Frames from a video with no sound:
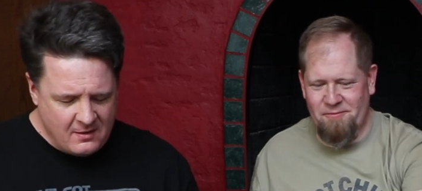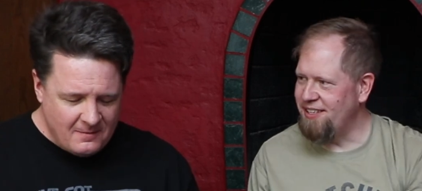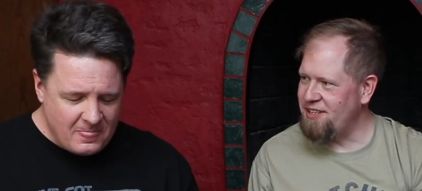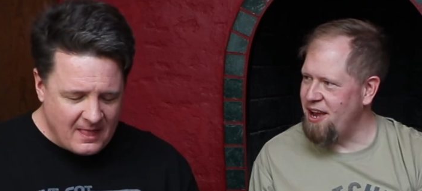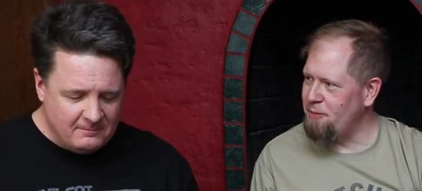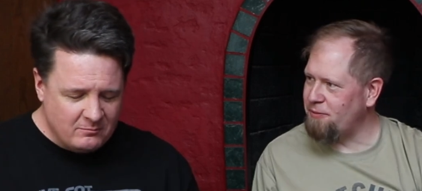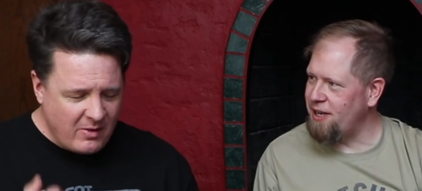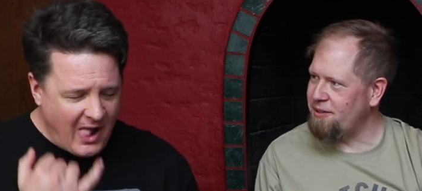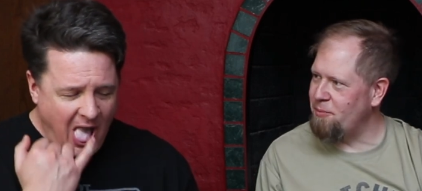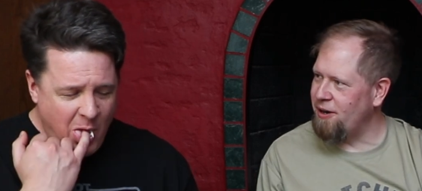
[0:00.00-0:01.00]
Speaker 1: Does it help
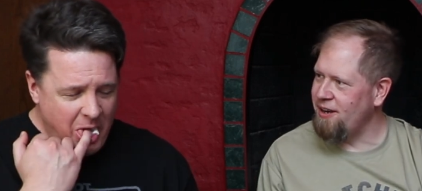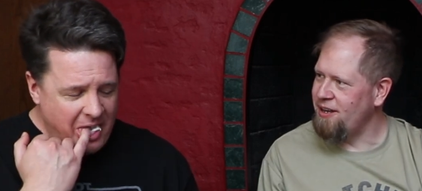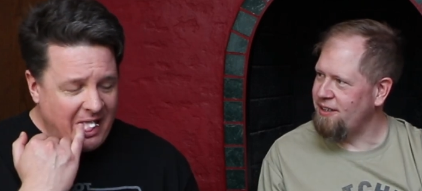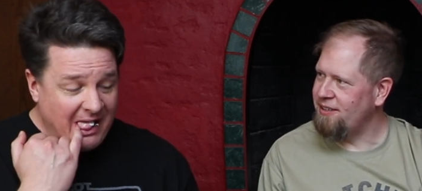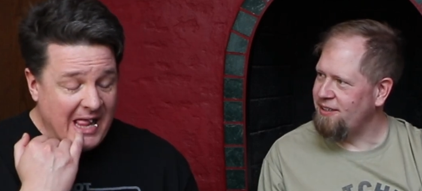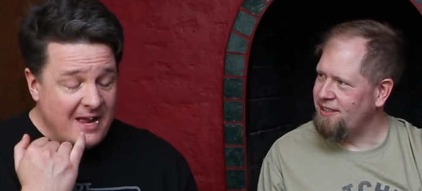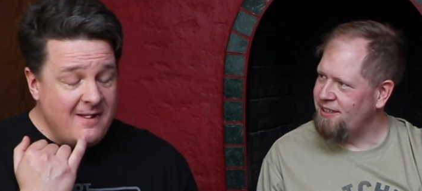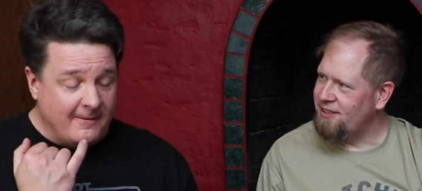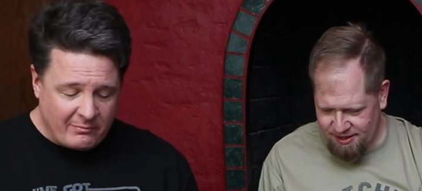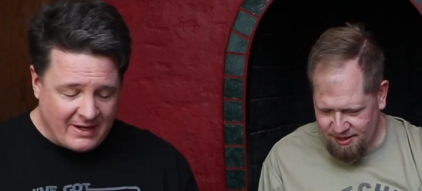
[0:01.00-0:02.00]
cut the burn? Uh
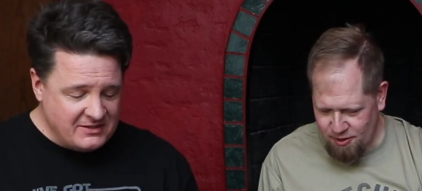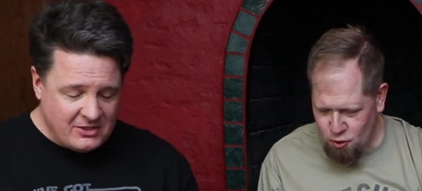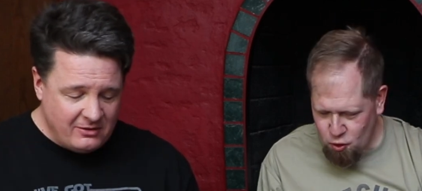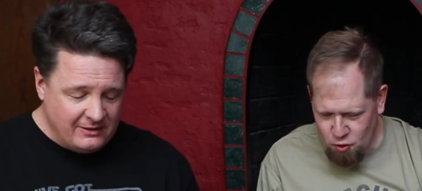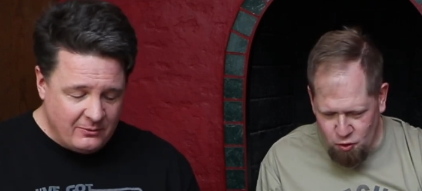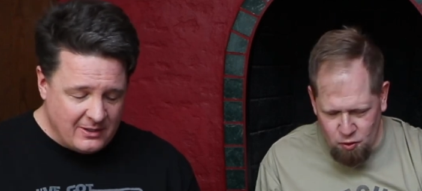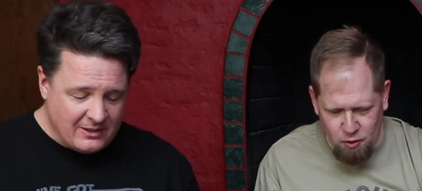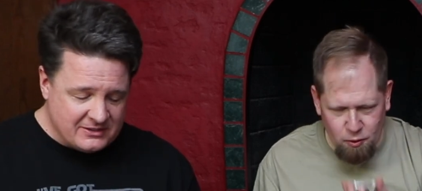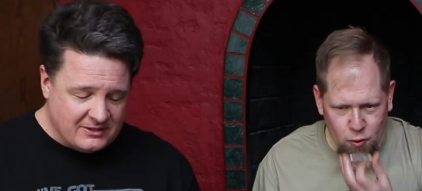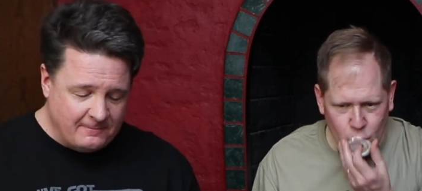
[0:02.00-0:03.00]
huh. It totally
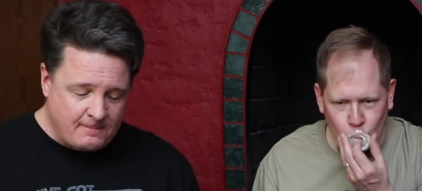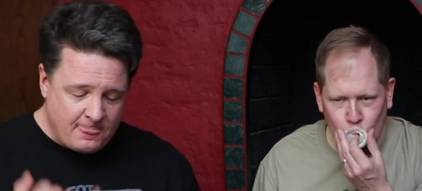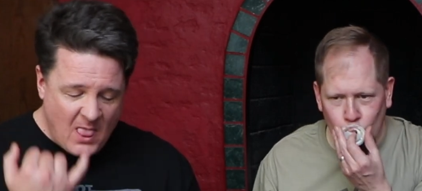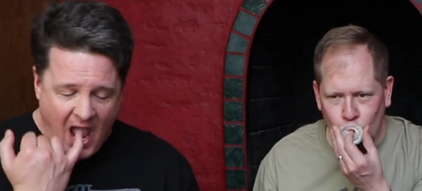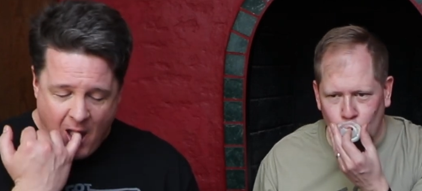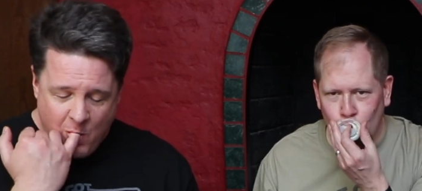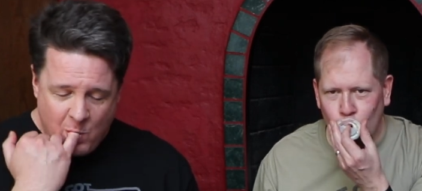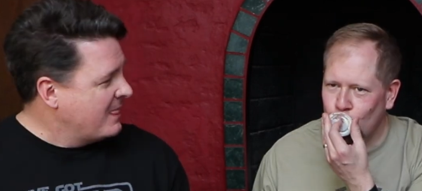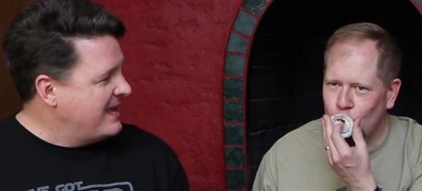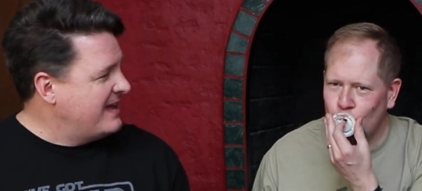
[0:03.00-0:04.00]
works.
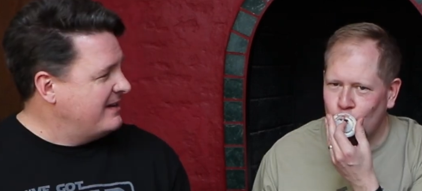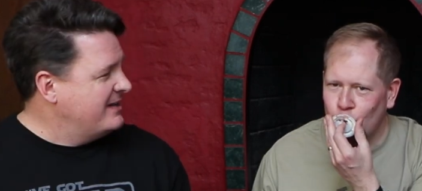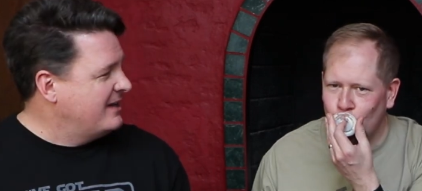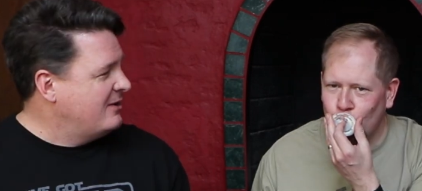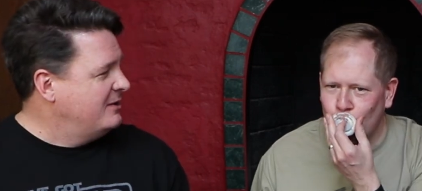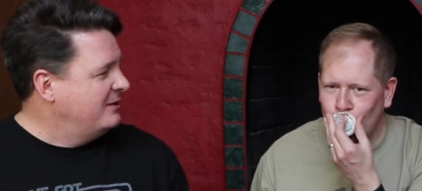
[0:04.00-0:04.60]
Yeah, there you go.